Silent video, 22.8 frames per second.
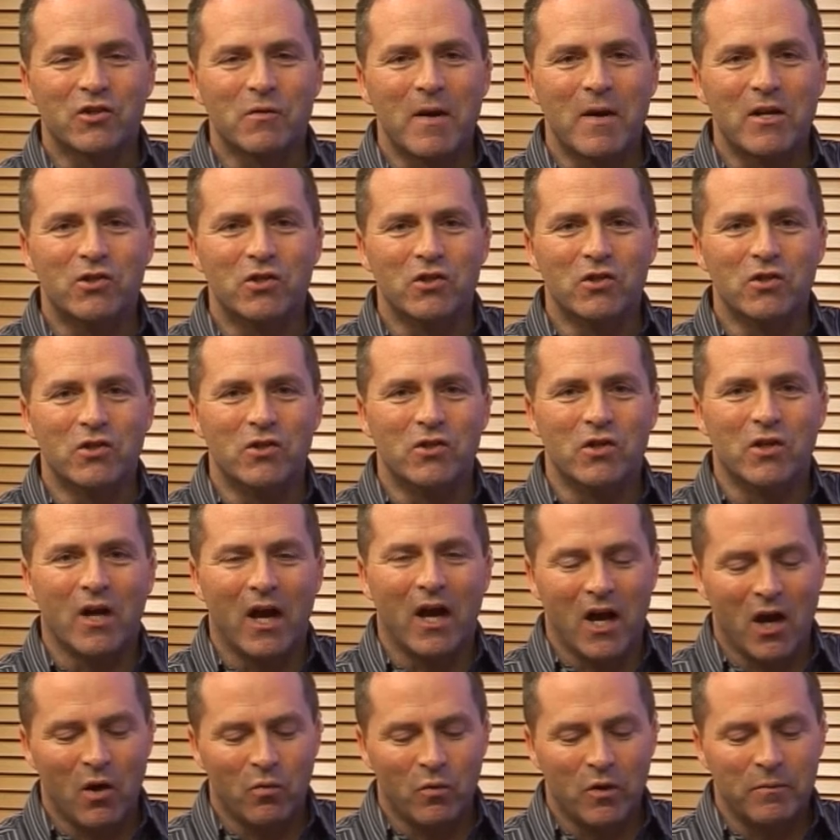Now, as I mentioned,
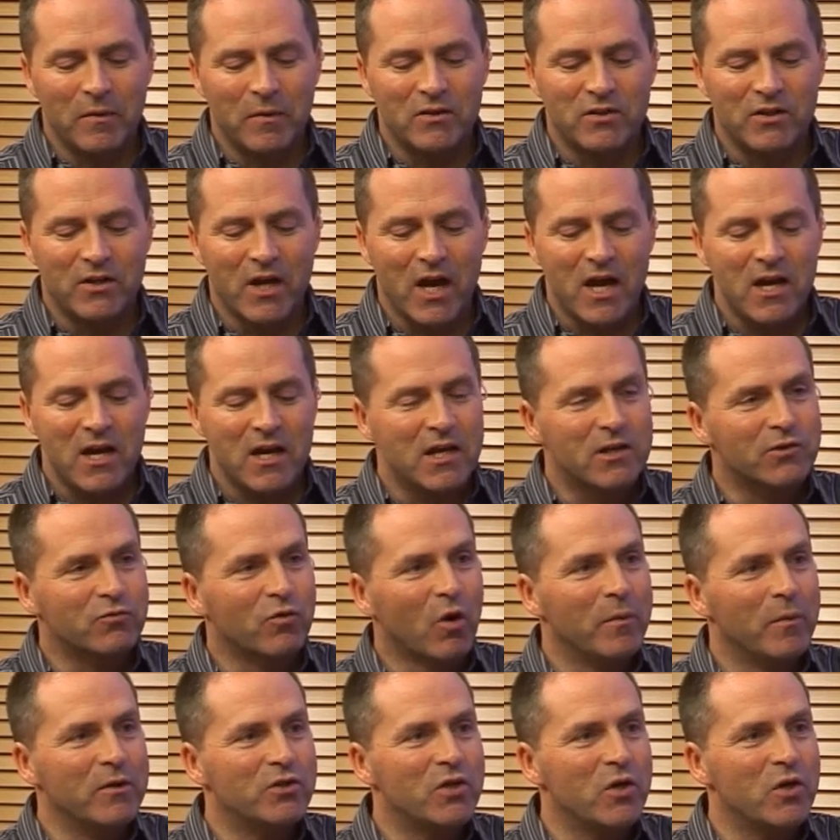with me today is
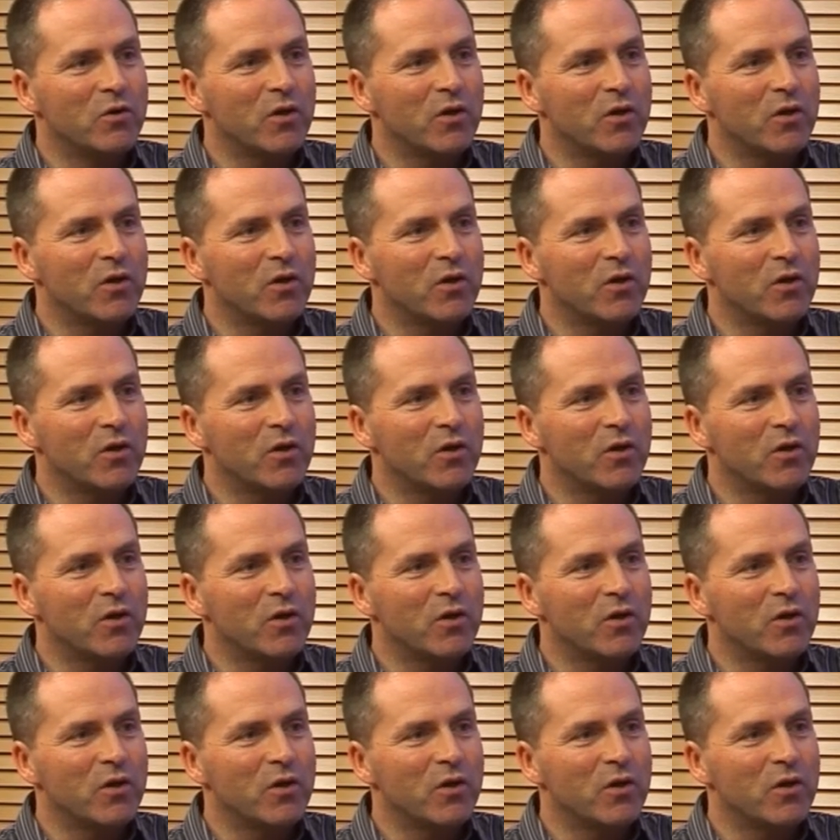Robin